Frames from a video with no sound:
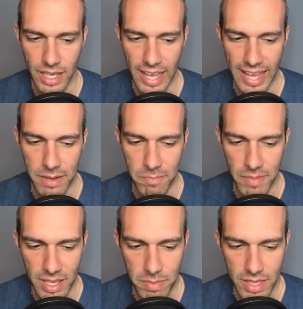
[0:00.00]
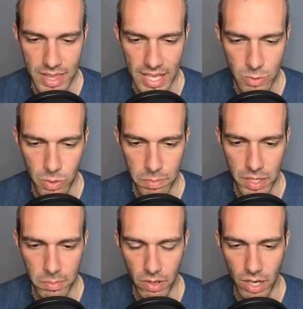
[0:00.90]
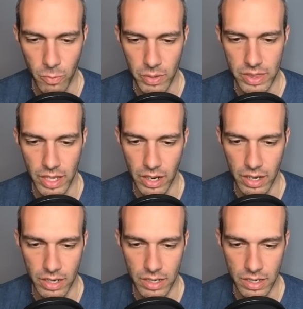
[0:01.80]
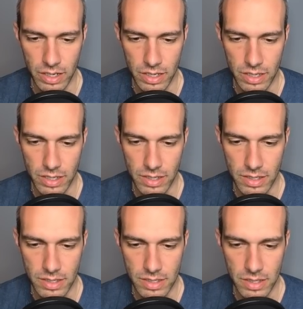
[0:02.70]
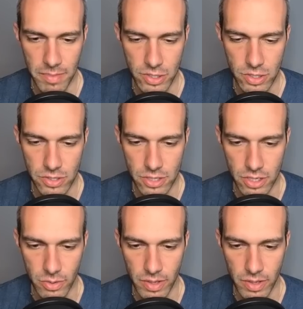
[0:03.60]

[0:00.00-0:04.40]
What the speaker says: And maybe that's where people are with their submissions too.